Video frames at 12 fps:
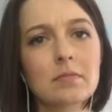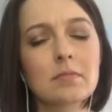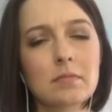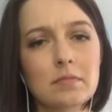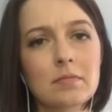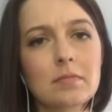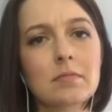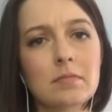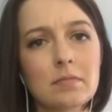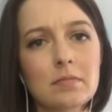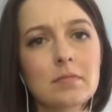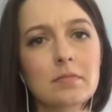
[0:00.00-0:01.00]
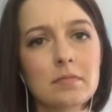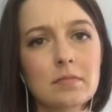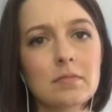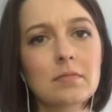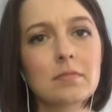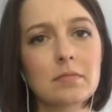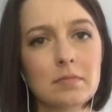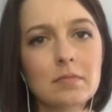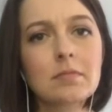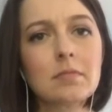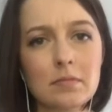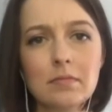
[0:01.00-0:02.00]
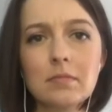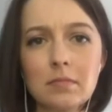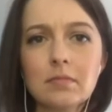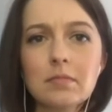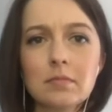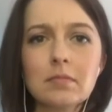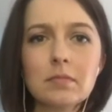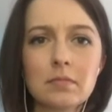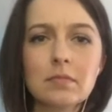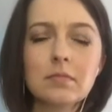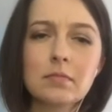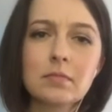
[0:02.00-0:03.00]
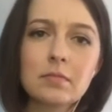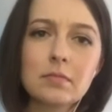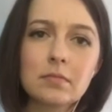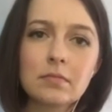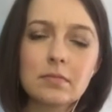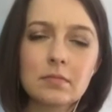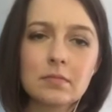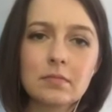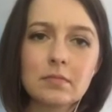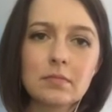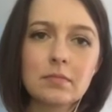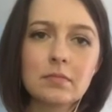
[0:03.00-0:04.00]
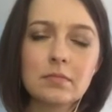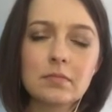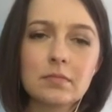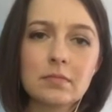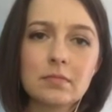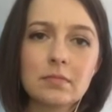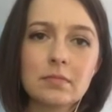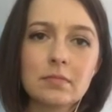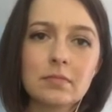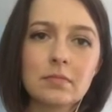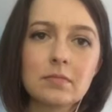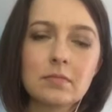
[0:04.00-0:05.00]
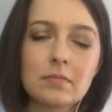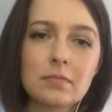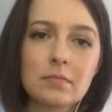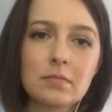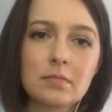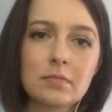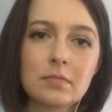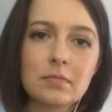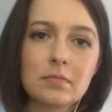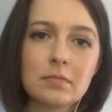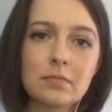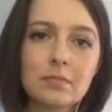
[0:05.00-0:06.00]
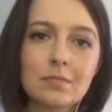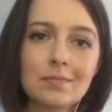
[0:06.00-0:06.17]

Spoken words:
No words are spoken by the person on screen.